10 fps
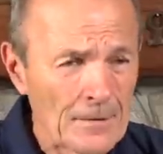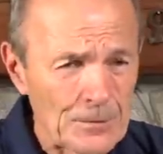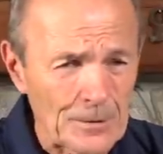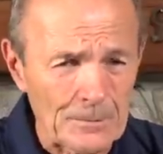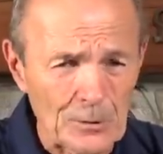
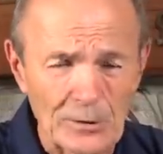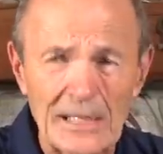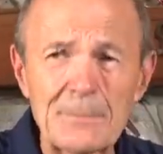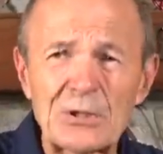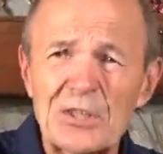
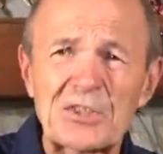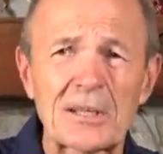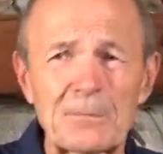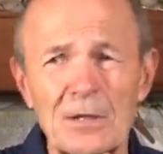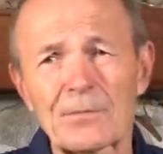limited
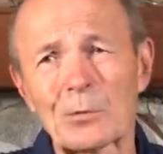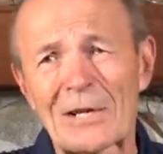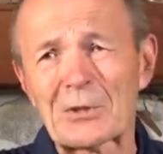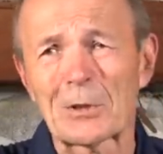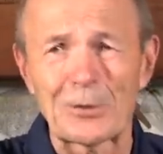slip
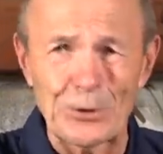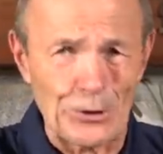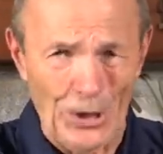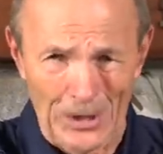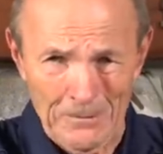differential on your
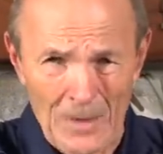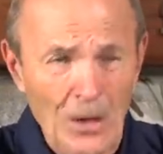car,